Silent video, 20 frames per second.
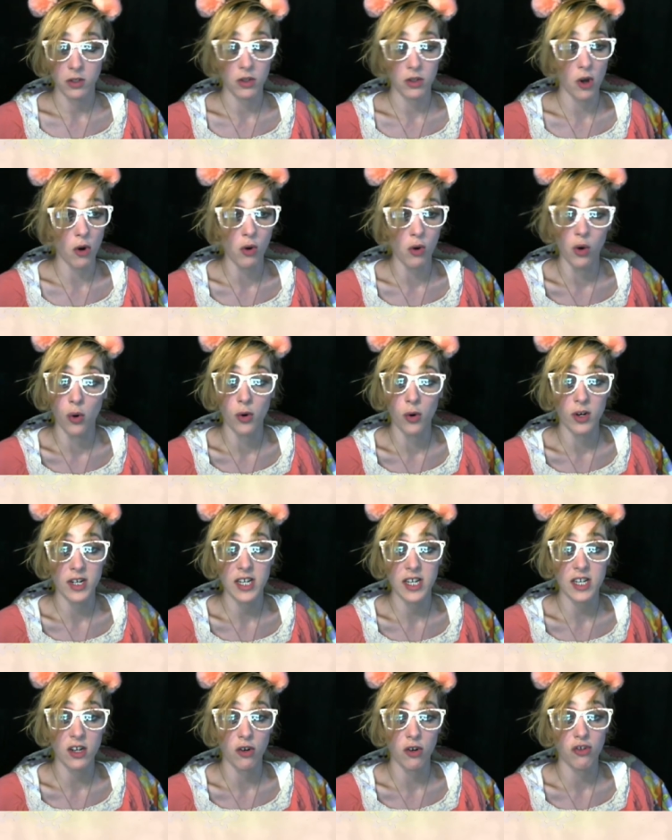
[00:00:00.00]
no
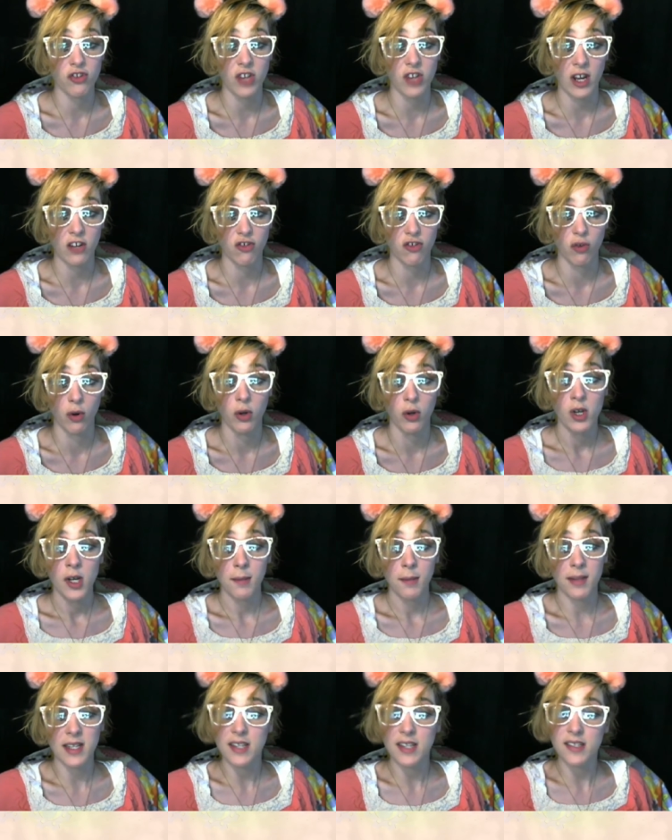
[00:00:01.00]
gory, no sexual.
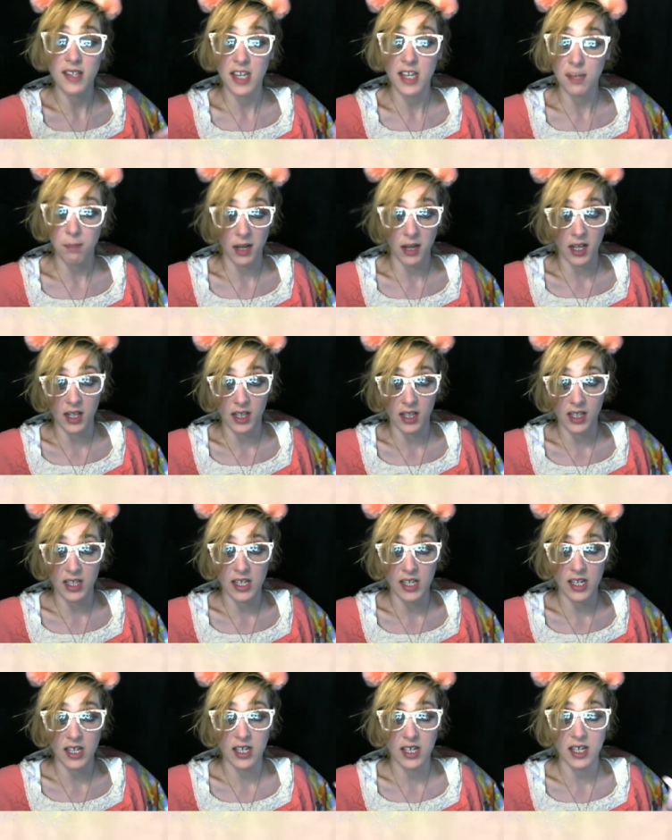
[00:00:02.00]
Please keep it
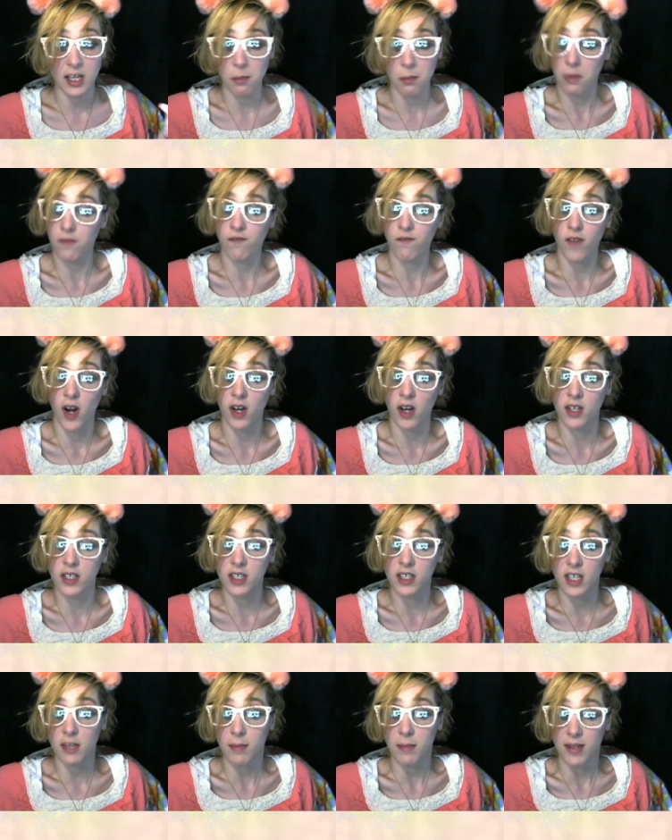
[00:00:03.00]
clean, keep it
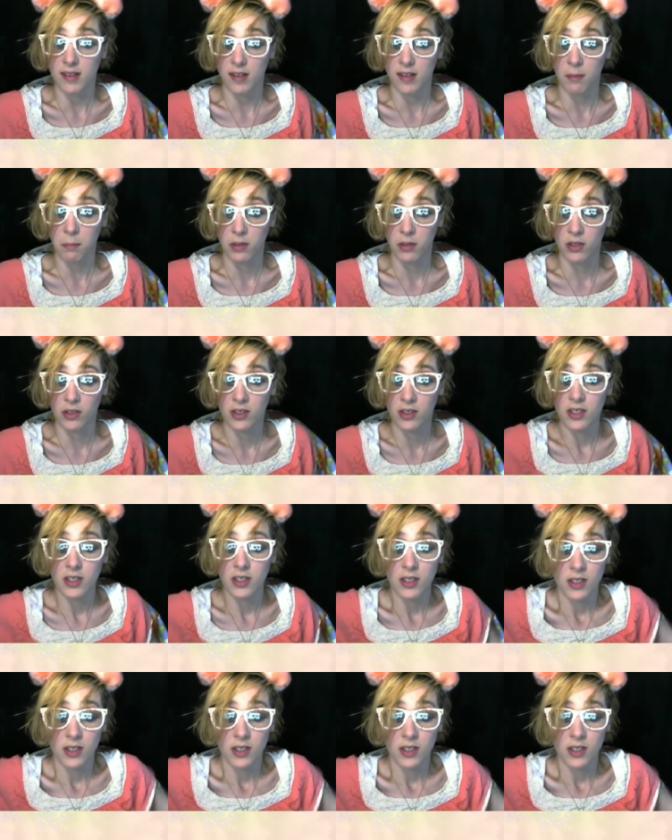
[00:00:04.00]
fun, keep it simple.